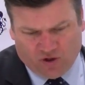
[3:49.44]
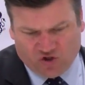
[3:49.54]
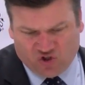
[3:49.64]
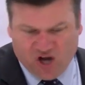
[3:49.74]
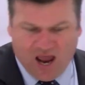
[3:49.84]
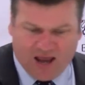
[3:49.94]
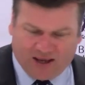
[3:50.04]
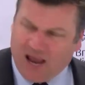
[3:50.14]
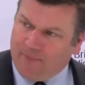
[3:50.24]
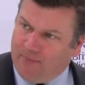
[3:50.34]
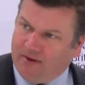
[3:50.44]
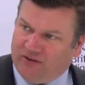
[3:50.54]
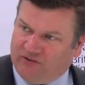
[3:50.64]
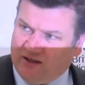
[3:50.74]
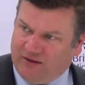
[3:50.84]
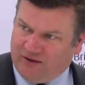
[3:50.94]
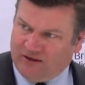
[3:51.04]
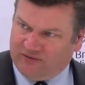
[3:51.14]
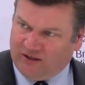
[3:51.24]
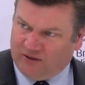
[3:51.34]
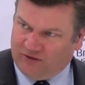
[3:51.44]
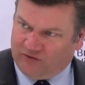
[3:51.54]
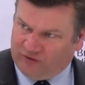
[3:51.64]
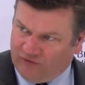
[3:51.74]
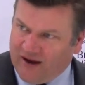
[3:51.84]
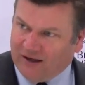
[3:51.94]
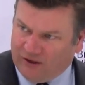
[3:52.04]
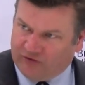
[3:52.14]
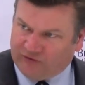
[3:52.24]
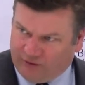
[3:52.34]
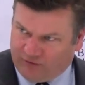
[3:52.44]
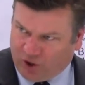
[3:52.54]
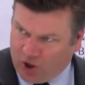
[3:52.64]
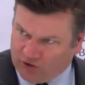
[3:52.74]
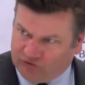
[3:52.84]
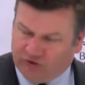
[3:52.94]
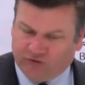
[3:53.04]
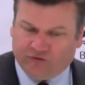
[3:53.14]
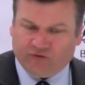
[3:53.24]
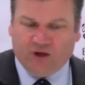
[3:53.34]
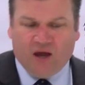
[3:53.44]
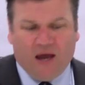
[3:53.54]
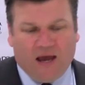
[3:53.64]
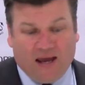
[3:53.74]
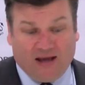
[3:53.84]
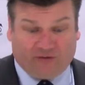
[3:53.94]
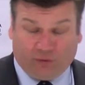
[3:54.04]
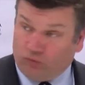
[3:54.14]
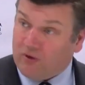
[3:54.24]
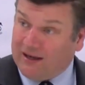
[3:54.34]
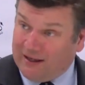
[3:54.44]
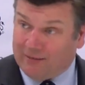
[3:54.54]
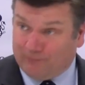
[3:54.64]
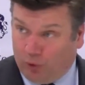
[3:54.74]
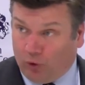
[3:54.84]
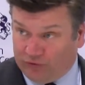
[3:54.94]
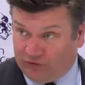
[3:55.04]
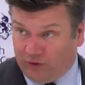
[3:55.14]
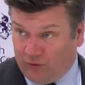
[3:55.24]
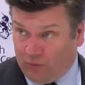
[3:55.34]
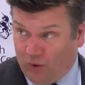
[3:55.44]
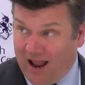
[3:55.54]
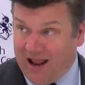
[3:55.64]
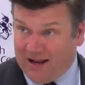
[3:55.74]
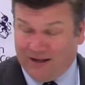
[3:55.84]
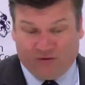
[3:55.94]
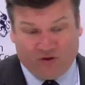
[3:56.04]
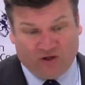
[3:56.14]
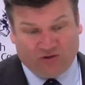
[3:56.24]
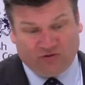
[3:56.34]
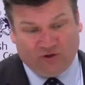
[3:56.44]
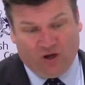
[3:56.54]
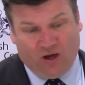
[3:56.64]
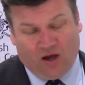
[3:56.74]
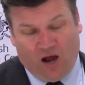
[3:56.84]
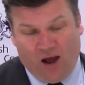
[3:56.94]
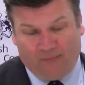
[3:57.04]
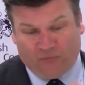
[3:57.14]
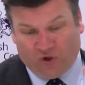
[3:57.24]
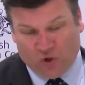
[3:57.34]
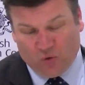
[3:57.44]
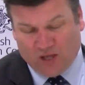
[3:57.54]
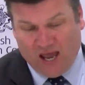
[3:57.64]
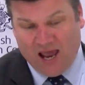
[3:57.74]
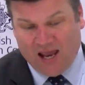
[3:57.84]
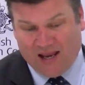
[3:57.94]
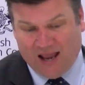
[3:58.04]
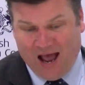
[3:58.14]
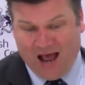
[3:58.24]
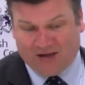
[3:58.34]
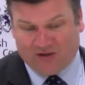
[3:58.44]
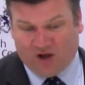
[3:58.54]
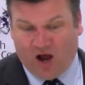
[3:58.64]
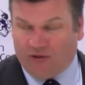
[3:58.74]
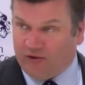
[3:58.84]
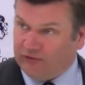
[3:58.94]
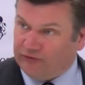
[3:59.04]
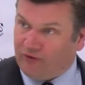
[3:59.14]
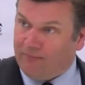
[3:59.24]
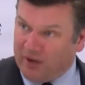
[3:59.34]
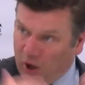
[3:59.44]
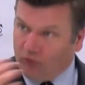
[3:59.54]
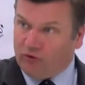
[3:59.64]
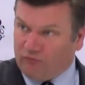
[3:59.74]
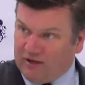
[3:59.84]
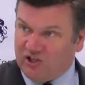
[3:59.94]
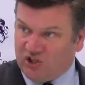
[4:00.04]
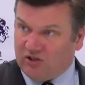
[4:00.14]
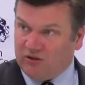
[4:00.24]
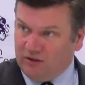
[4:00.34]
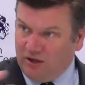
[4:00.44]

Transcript: share capability that is in surveillance and reconnaissance is a really important way that the UK and others from beyond the region